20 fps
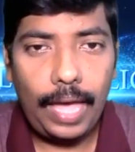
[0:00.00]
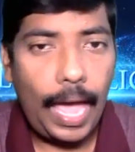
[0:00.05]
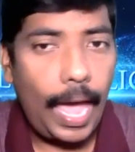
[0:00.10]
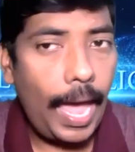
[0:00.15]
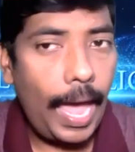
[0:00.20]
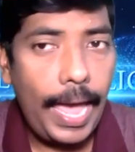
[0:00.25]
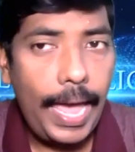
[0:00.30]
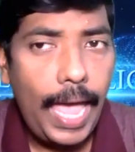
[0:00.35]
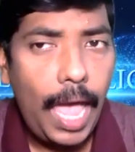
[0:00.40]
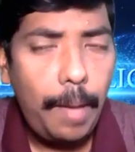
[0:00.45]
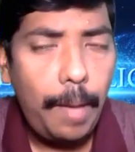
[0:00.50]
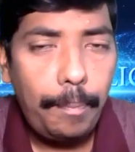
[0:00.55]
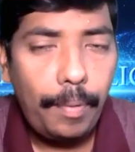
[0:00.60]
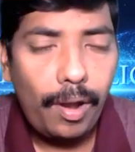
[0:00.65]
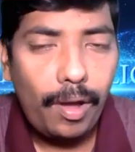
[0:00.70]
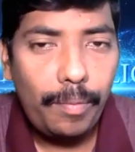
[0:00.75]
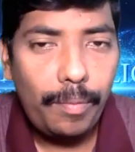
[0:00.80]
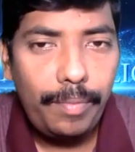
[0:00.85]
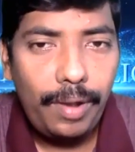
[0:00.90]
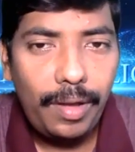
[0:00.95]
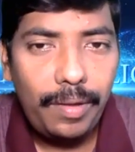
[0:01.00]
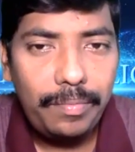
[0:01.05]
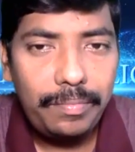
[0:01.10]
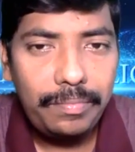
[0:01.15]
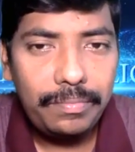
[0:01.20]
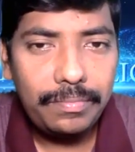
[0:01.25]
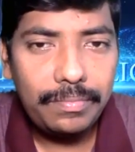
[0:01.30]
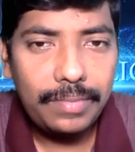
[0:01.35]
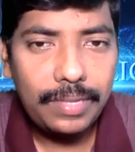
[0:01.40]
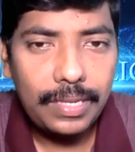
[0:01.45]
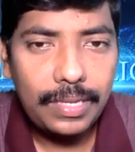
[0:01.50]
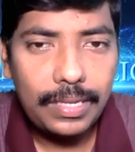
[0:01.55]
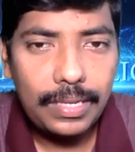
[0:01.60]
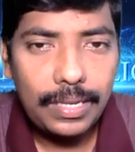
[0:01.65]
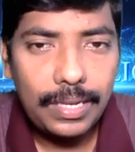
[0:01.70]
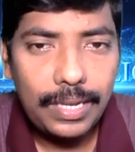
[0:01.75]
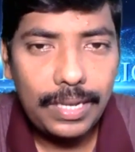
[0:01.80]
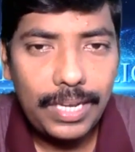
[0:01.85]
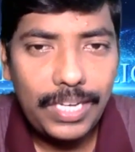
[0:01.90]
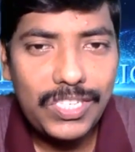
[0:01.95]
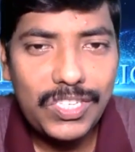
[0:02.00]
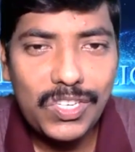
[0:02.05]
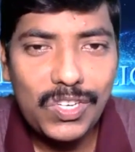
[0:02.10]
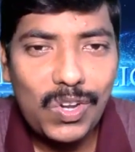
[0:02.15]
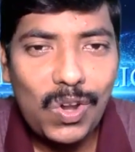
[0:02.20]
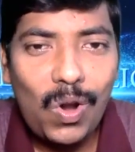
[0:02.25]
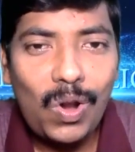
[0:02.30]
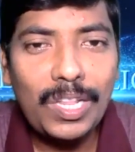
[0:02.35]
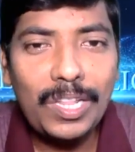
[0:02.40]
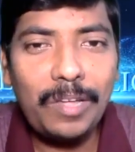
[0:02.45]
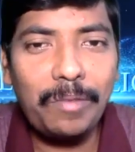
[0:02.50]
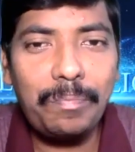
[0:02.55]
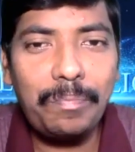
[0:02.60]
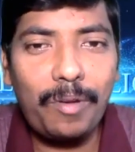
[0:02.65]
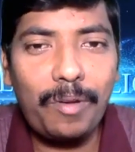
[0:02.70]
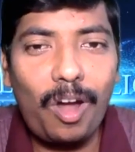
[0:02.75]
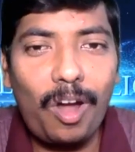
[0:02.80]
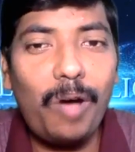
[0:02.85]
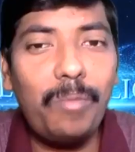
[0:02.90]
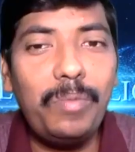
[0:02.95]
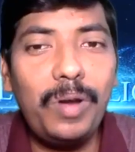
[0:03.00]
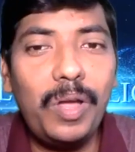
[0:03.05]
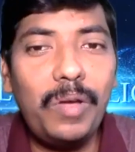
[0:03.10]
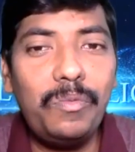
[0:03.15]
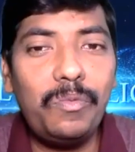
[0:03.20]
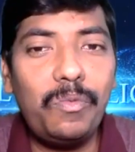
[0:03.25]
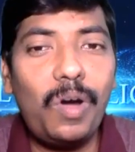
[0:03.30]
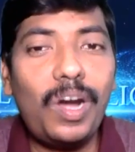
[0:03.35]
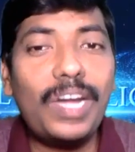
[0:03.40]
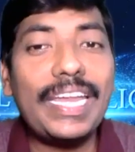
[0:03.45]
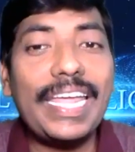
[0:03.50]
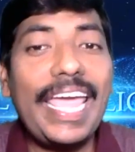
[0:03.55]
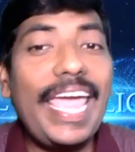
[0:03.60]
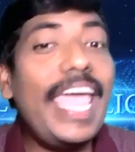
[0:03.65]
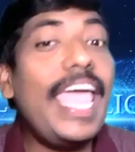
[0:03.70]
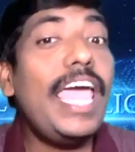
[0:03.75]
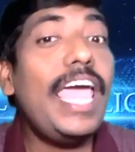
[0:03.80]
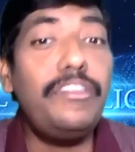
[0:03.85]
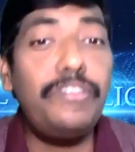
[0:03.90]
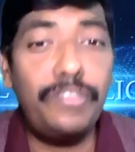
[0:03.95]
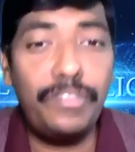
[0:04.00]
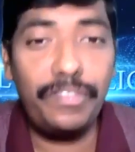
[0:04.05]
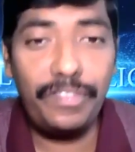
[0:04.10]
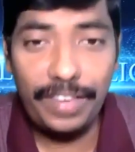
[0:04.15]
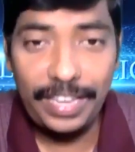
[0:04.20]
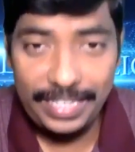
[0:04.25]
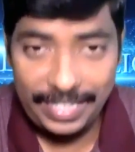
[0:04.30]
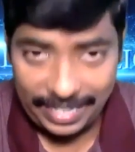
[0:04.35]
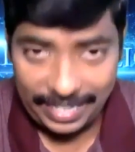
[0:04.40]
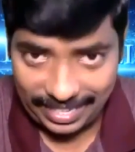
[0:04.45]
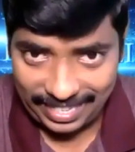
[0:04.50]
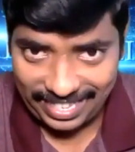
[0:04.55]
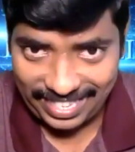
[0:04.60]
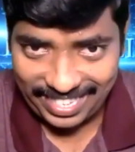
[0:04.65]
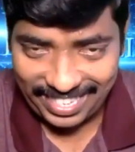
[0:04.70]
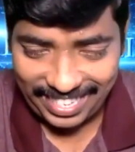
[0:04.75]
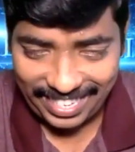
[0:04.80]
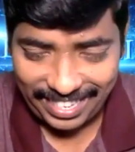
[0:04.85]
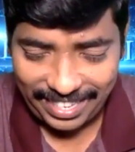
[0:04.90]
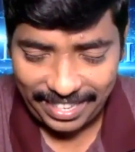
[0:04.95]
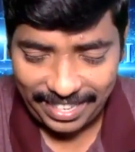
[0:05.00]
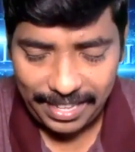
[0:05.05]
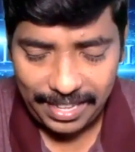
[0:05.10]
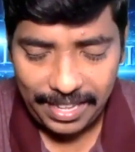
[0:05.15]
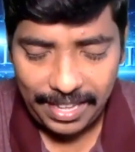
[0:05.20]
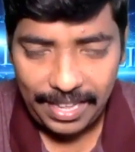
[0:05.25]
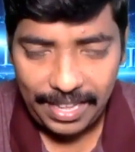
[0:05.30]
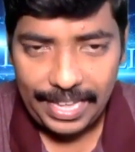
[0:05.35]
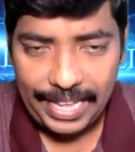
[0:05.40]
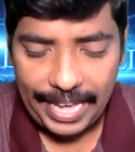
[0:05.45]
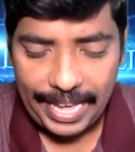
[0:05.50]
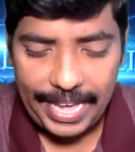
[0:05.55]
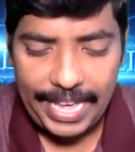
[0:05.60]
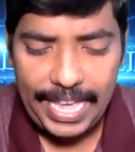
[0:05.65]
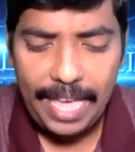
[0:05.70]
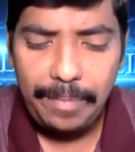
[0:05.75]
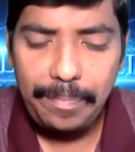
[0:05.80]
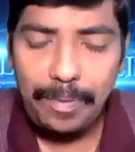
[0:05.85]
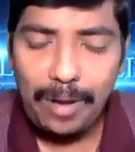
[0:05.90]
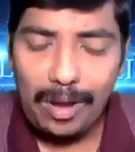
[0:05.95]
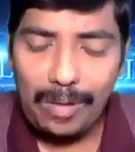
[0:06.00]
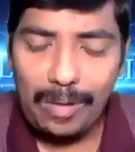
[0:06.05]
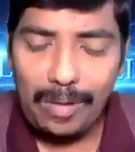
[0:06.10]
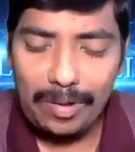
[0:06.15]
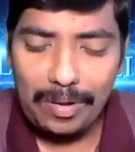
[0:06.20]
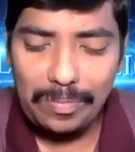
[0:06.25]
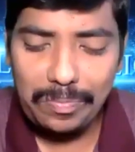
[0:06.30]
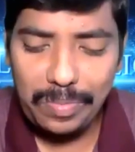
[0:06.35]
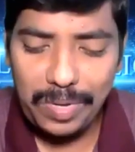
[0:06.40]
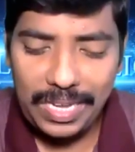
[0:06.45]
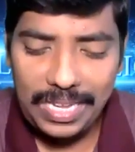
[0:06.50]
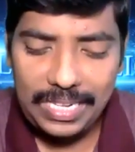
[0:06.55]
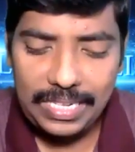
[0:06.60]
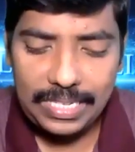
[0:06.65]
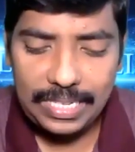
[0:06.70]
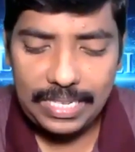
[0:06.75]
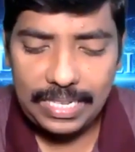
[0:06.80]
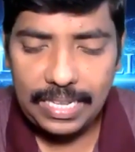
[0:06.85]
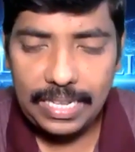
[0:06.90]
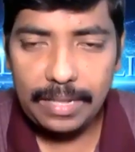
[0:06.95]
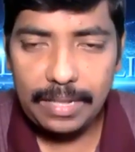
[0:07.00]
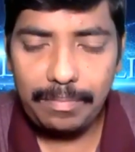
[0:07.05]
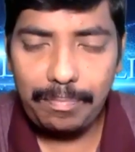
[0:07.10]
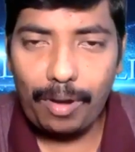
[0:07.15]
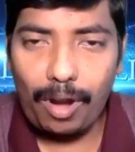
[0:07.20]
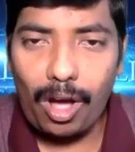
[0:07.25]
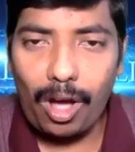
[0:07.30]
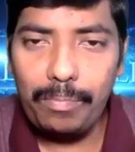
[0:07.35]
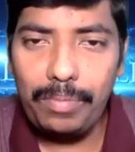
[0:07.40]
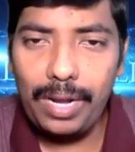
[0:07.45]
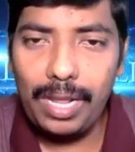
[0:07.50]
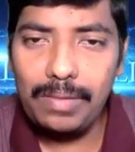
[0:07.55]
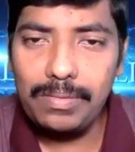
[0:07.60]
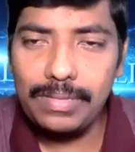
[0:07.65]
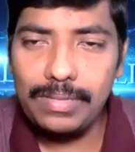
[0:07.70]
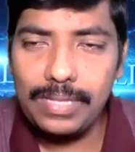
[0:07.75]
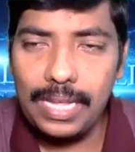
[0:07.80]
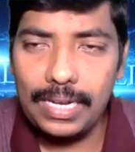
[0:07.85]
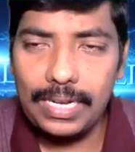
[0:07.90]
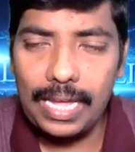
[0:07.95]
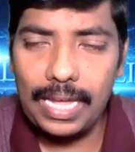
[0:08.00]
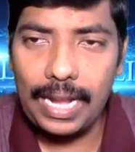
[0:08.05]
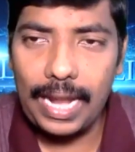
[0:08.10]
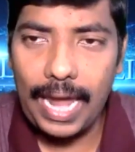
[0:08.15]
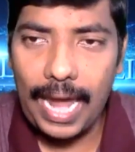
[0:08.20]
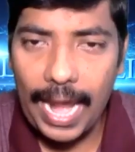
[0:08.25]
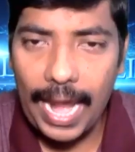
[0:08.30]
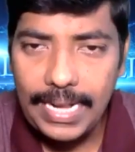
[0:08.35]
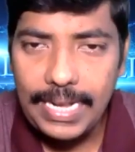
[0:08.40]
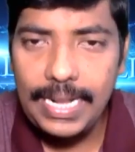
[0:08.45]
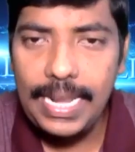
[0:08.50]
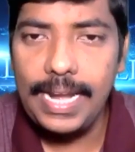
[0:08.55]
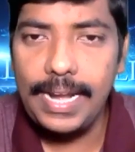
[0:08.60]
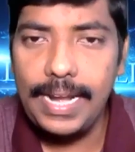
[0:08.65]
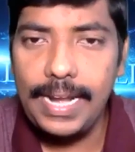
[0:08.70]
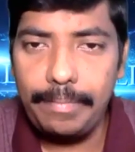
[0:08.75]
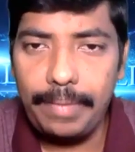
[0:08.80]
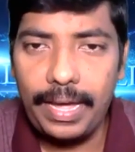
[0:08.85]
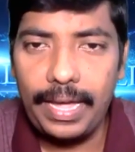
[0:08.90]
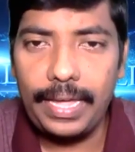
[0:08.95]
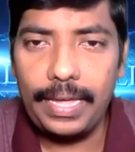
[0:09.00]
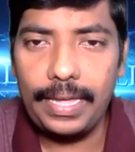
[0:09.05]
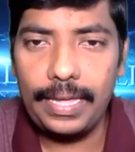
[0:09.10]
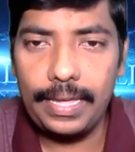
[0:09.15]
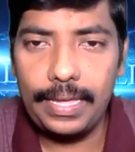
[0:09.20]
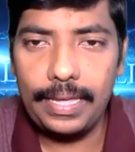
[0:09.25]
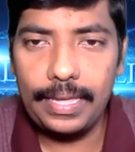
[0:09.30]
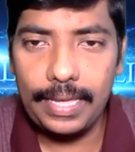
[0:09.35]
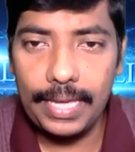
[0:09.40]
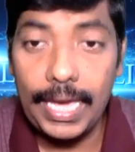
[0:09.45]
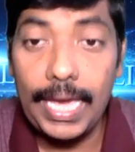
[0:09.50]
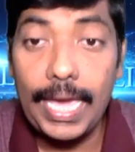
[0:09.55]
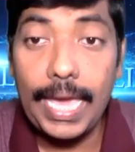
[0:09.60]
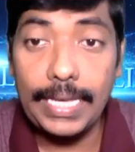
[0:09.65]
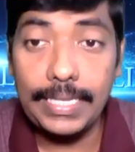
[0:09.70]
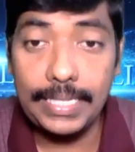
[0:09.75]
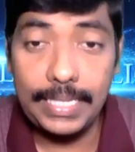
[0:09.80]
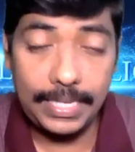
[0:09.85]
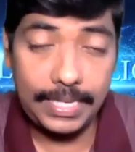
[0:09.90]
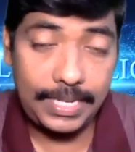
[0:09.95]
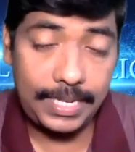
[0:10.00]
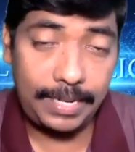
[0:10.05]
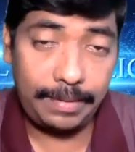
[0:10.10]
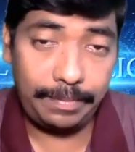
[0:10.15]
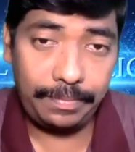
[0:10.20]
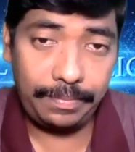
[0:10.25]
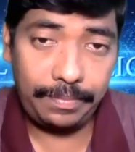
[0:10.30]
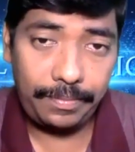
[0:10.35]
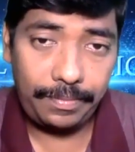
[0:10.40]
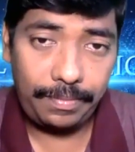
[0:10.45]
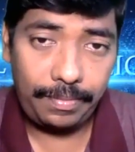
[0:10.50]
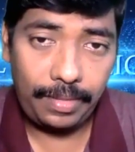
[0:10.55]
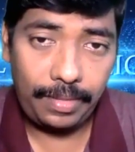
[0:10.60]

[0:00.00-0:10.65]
AI problem is not the problem what AI faces. AI problem means problems that are handled by AI system.